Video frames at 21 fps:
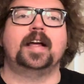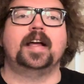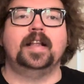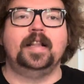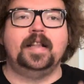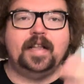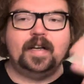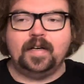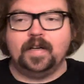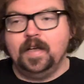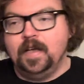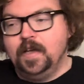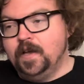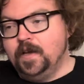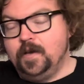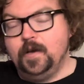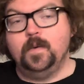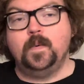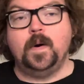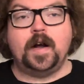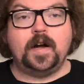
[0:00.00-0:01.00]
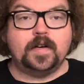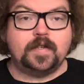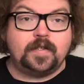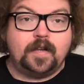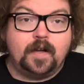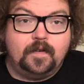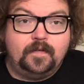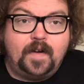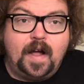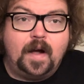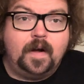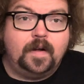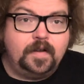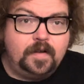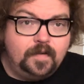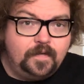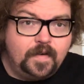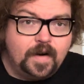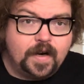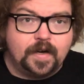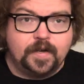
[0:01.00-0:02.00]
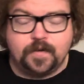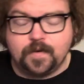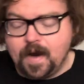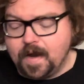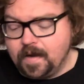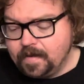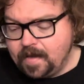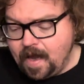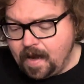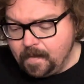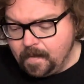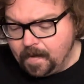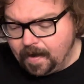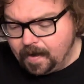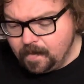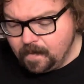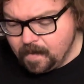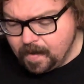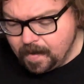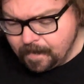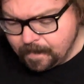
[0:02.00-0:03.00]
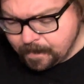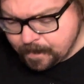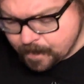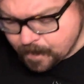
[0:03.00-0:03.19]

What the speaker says: And then you wear yourself out and you fucking drown that way. Well,